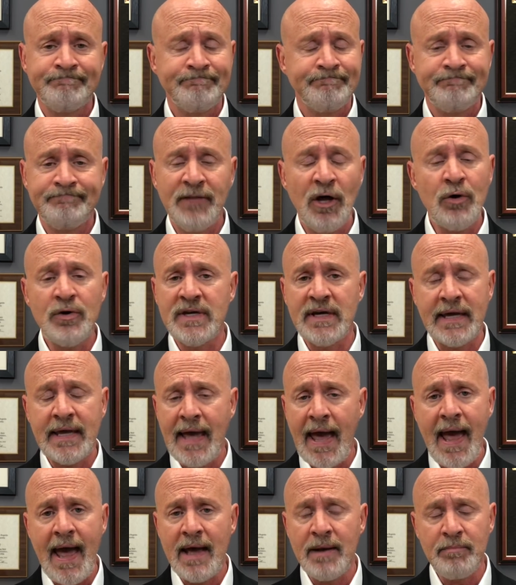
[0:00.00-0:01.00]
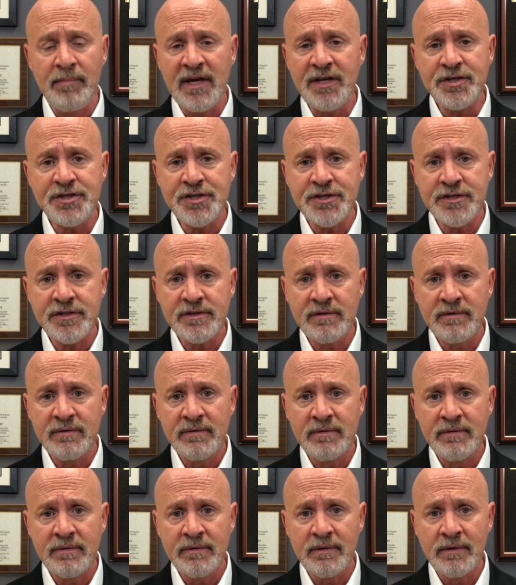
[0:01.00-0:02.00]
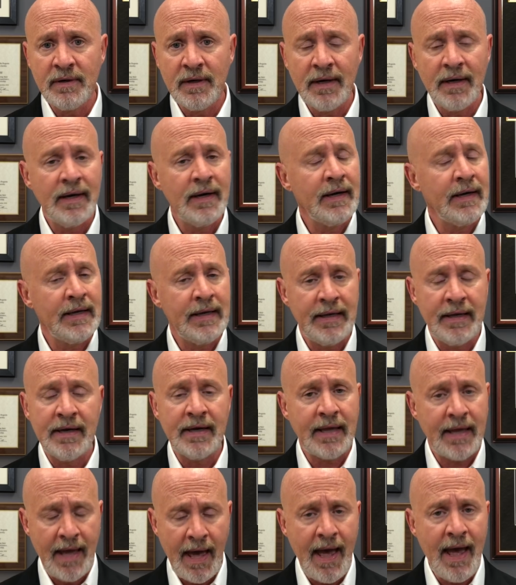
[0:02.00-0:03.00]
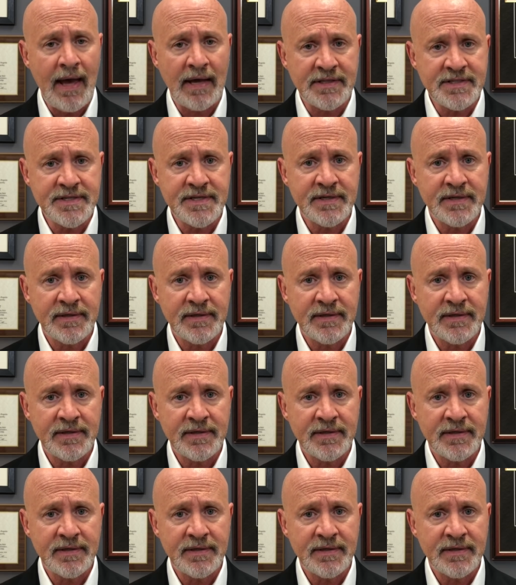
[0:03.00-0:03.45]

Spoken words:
No, you can't, Mitch. You can't.